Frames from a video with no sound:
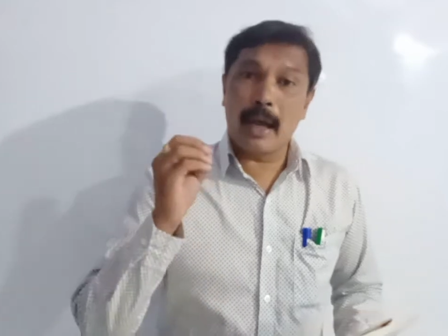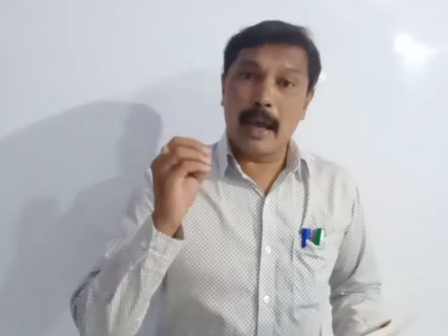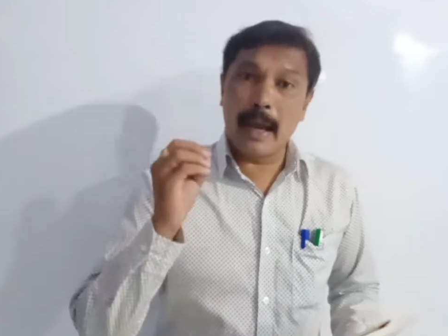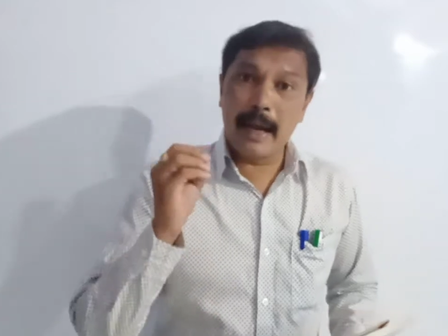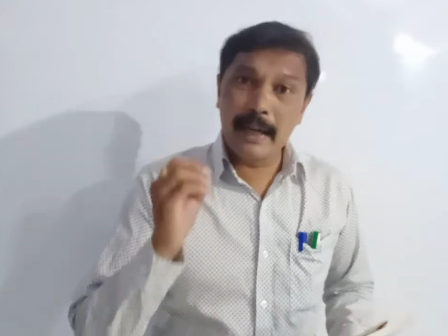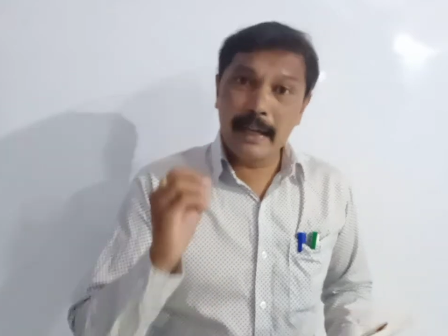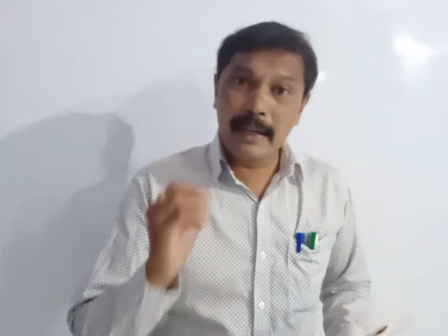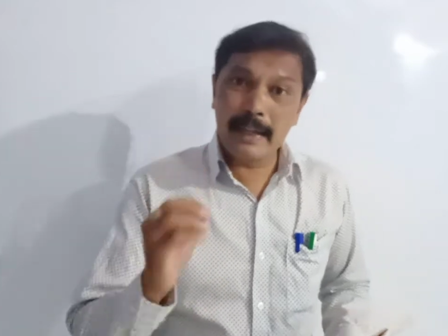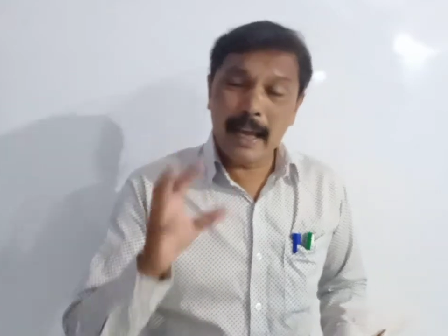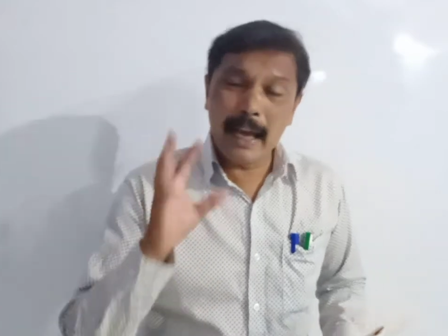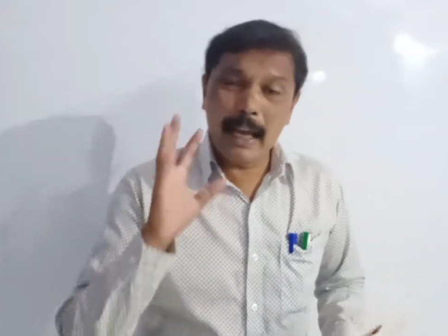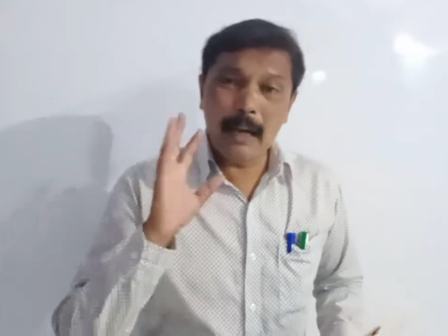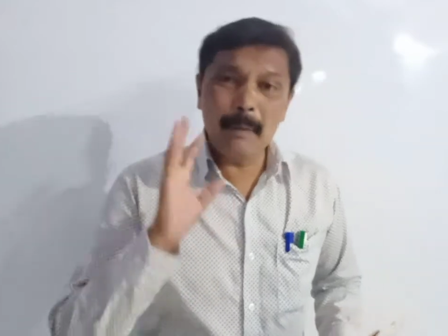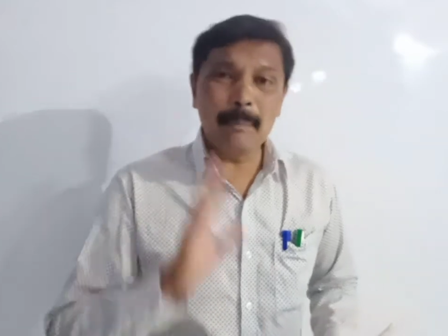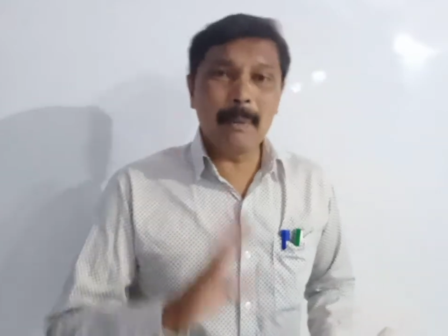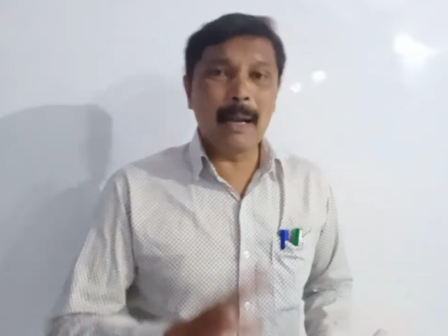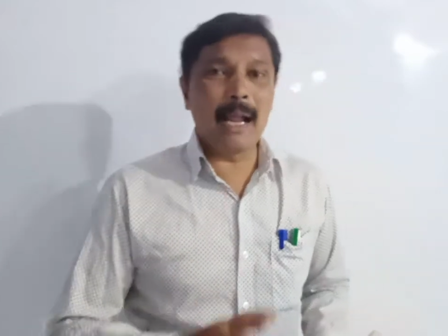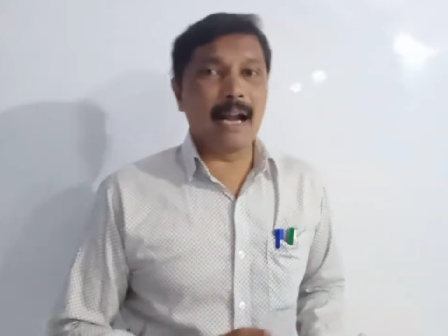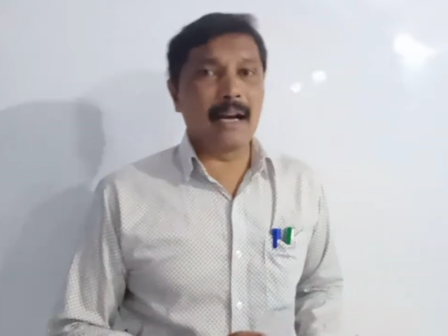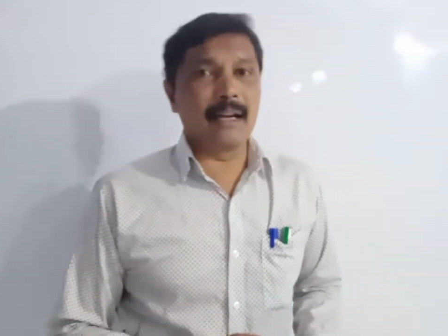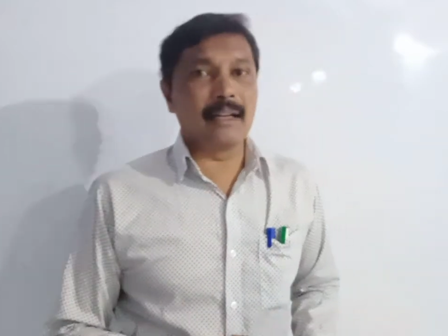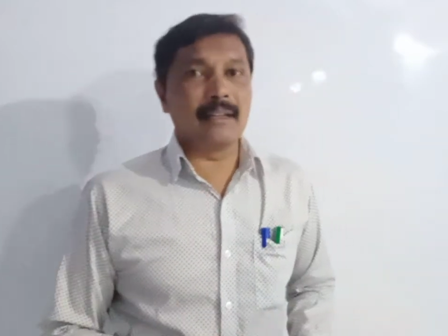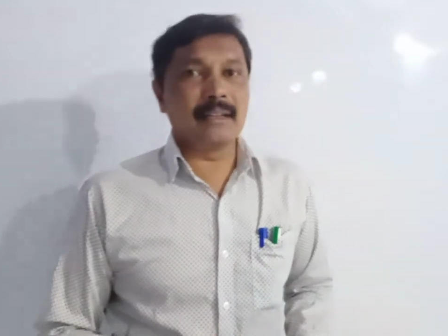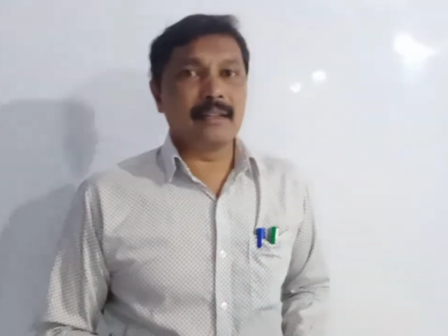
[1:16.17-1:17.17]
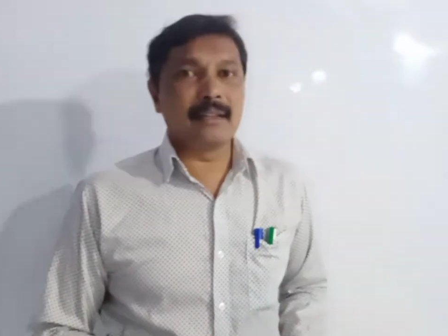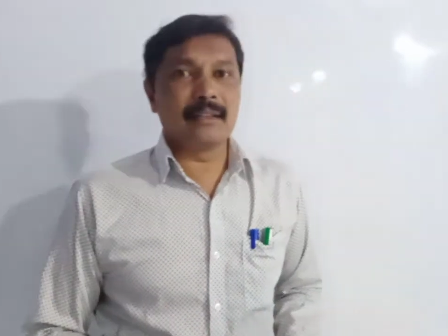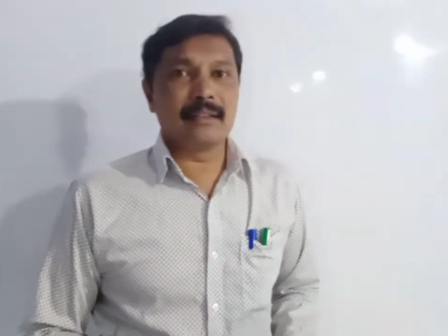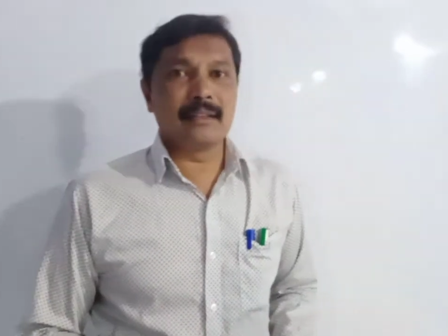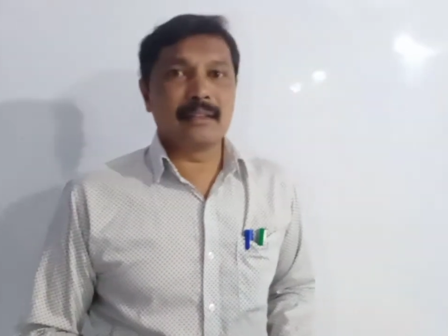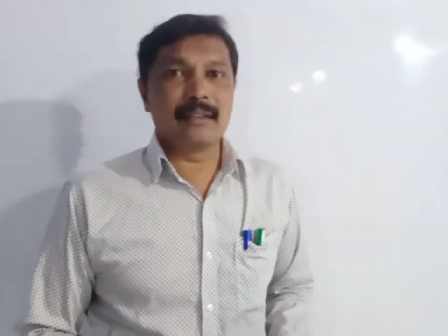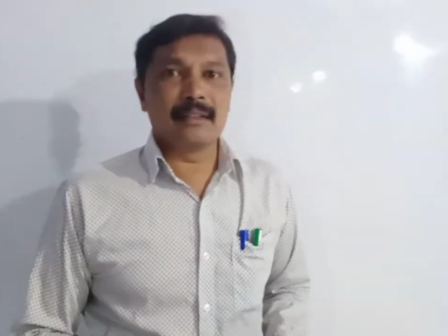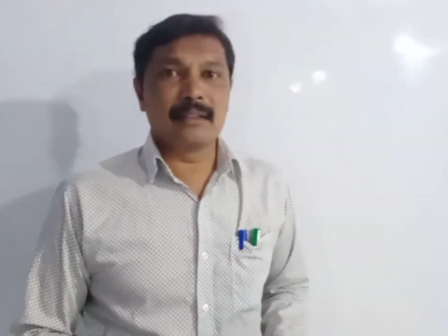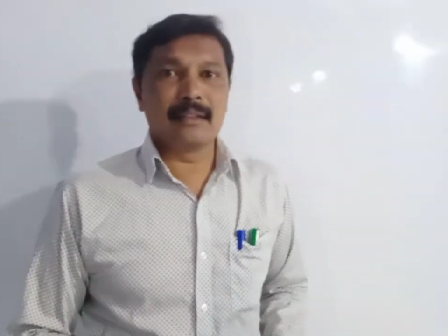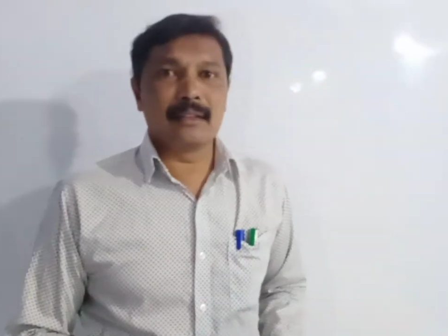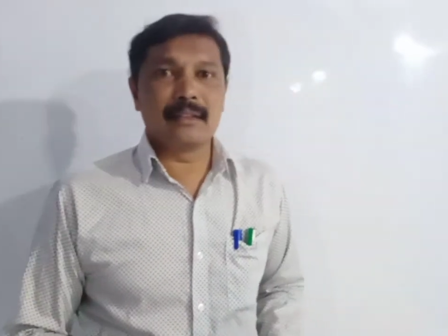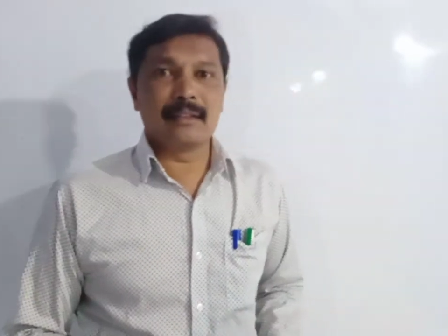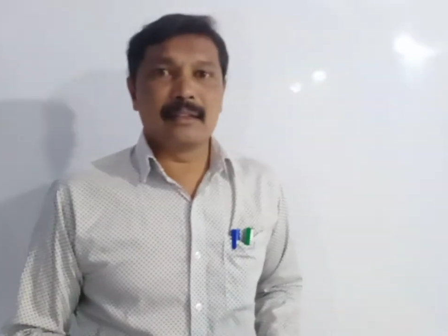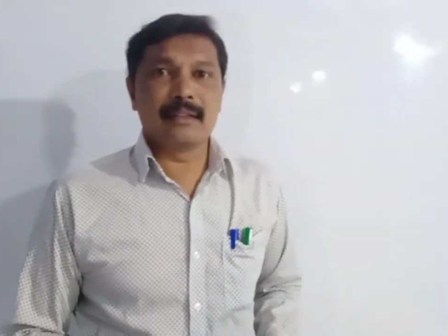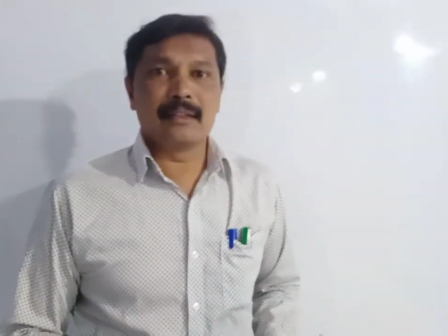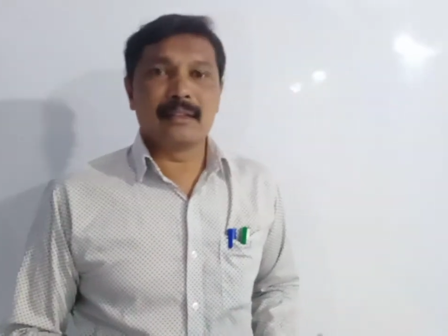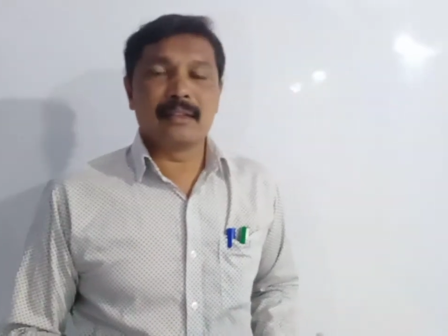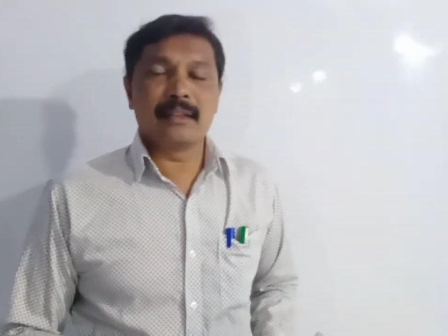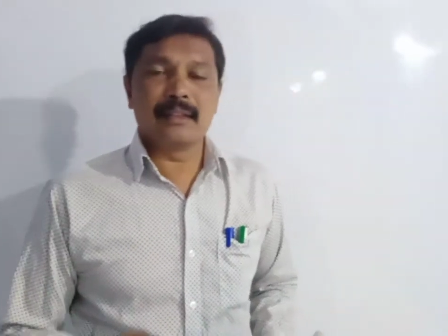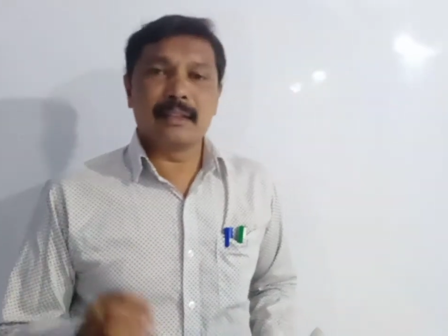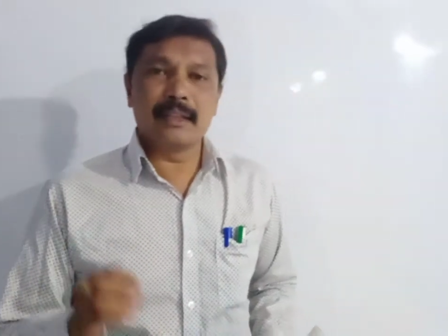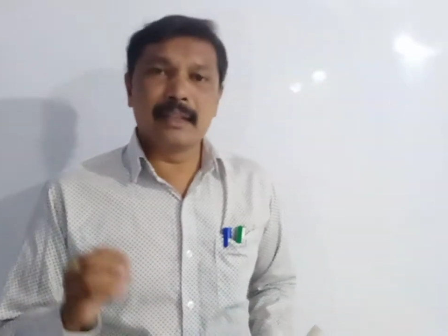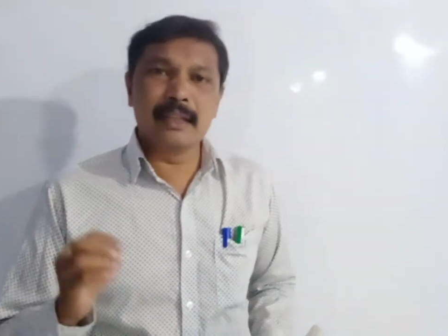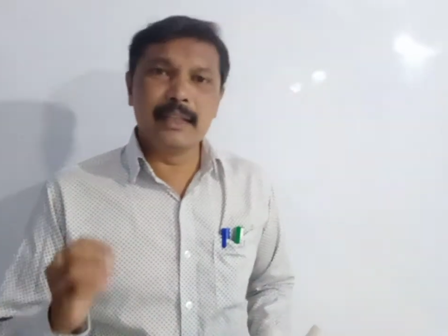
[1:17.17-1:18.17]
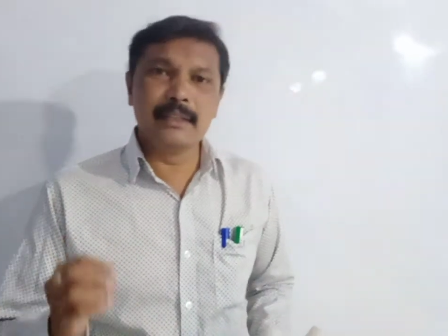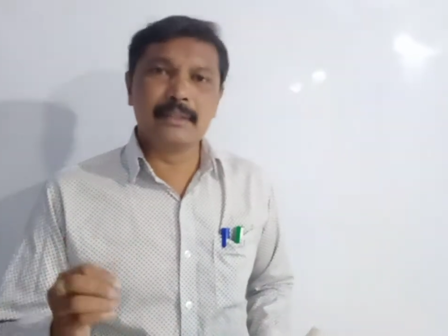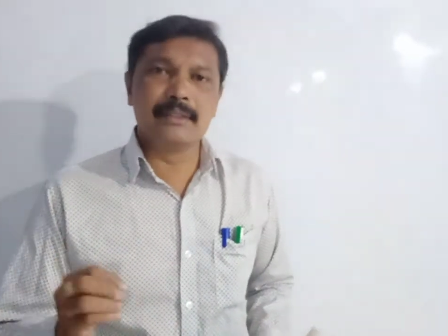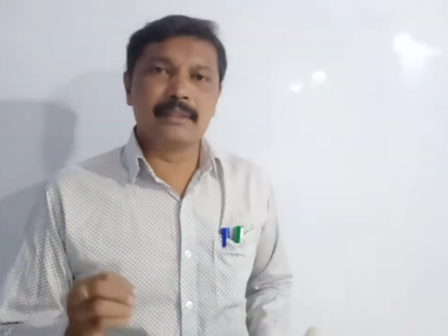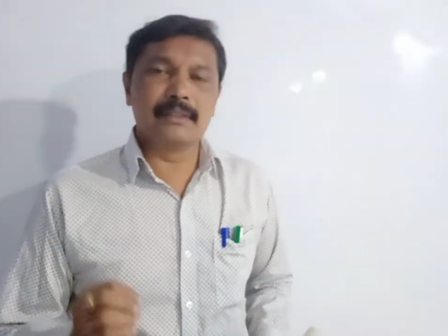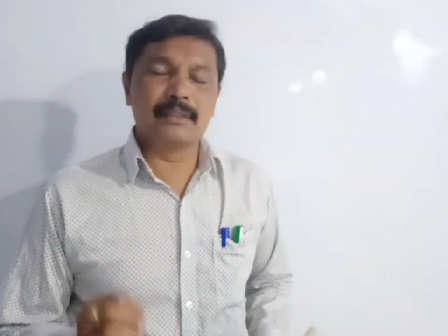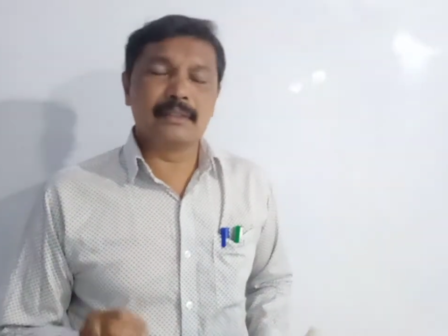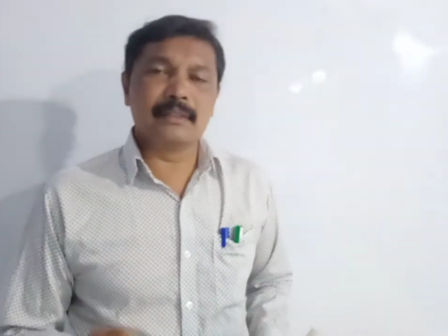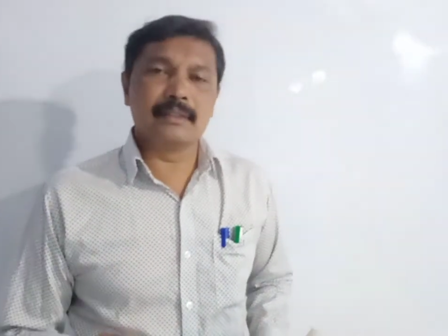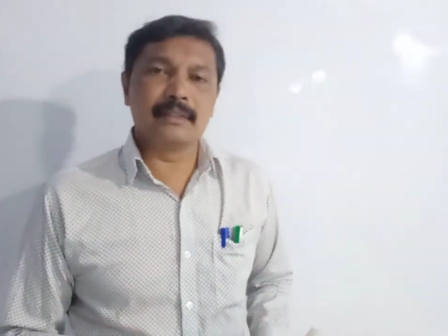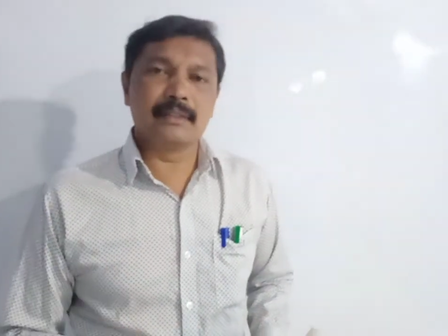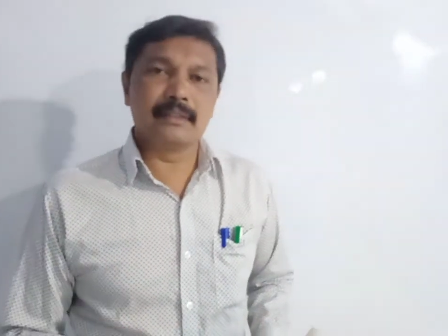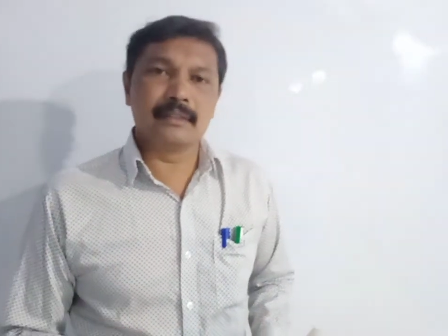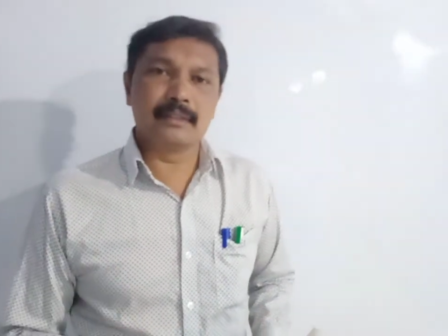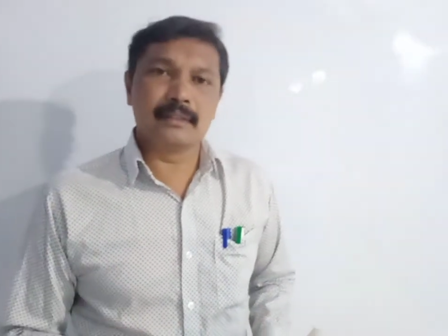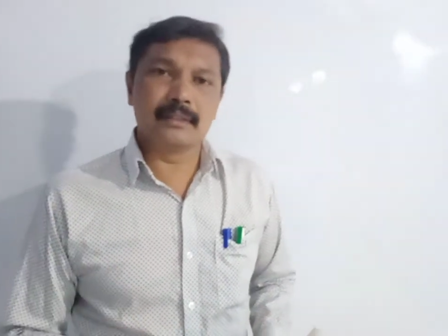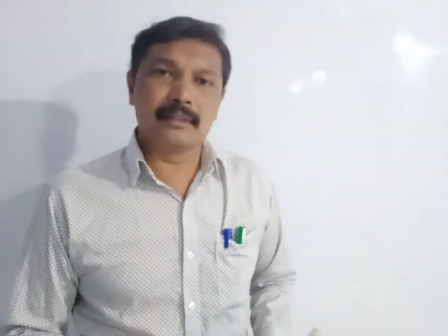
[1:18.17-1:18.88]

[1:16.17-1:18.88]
entire plant is